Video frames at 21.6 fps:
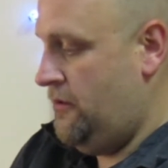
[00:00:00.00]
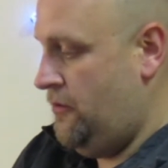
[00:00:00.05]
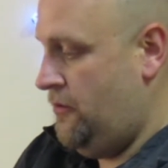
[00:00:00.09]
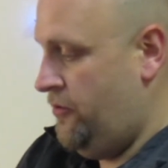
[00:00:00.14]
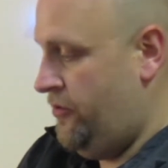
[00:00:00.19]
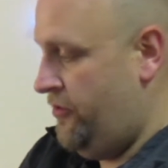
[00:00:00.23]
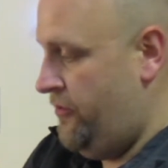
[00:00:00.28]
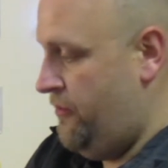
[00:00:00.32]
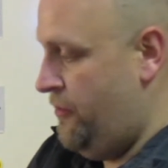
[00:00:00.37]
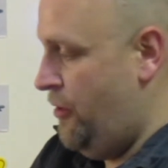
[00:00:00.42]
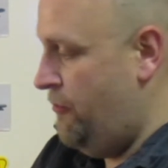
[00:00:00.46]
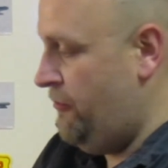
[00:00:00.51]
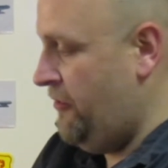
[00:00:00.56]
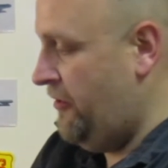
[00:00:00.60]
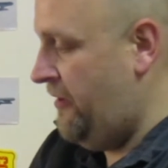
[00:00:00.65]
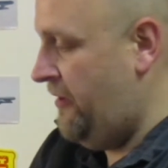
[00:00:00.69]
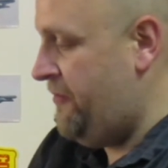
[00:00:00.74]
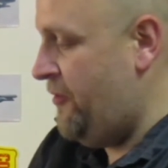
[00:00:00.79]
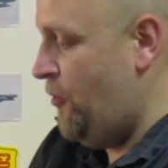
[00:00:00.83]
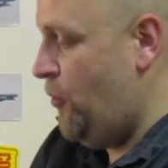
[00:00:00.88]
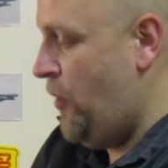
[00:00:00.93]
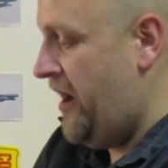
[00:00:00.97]
the moment I've
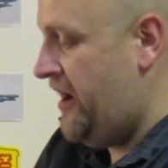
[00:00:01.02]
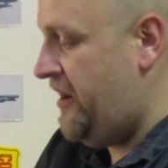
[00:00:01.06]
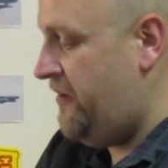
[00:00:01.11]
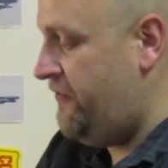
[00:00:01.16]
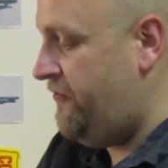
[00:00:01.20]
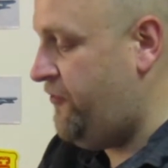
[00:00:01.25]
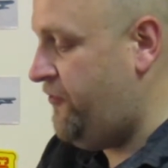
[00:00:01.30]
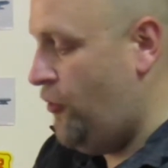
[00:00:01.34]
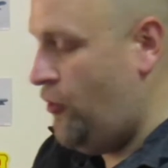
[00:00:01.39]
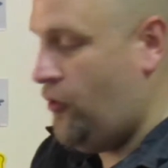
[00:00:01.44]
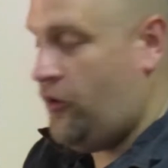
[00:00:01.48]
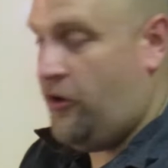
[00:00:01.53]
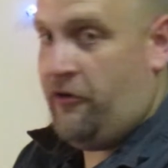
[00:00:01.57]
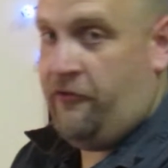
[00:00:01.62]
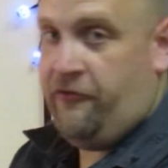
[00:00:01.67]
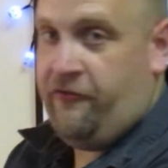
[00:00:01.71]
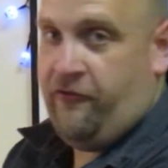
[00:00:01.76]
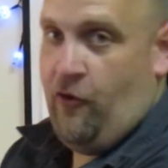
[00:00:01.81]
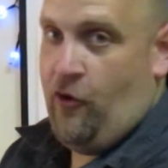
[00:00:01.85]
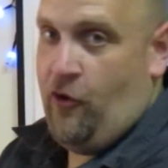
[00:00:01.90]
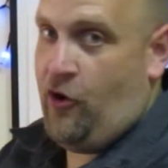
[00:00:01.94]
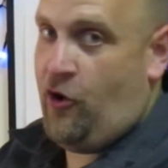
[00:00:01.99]
been waiting
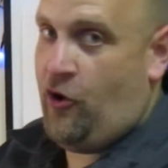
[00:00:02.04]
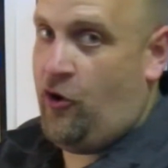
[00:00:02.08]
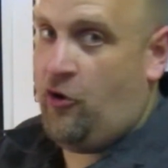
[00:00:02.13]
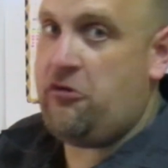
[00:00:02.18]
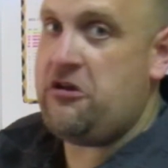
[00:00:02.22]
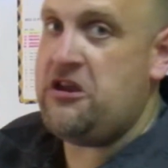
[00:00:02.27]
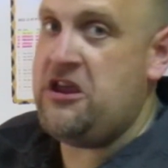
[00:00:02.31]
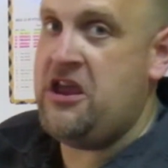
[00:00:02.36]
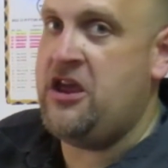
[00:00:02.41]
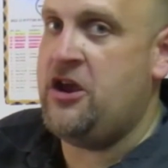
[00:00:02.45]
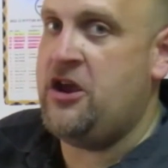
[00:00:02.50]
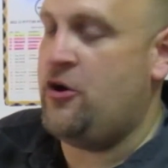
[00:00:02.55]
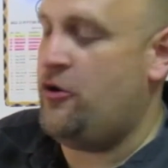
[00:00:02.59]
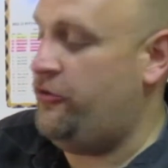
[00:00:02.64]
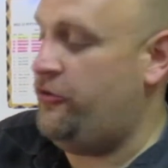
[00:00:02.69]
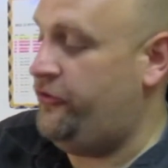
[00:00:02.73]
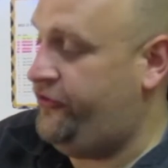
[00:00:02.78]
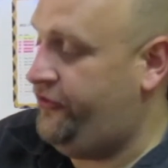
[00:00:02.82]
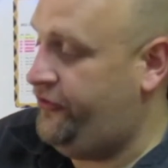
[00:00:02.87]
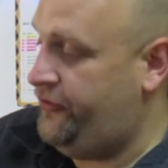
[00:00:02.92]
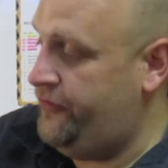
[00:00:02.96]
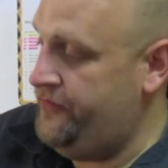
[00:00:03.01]
for
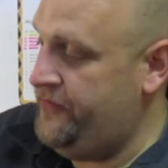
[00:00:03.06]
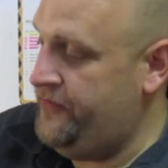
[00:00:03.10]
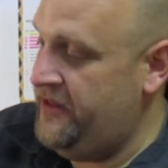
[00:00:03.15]
years.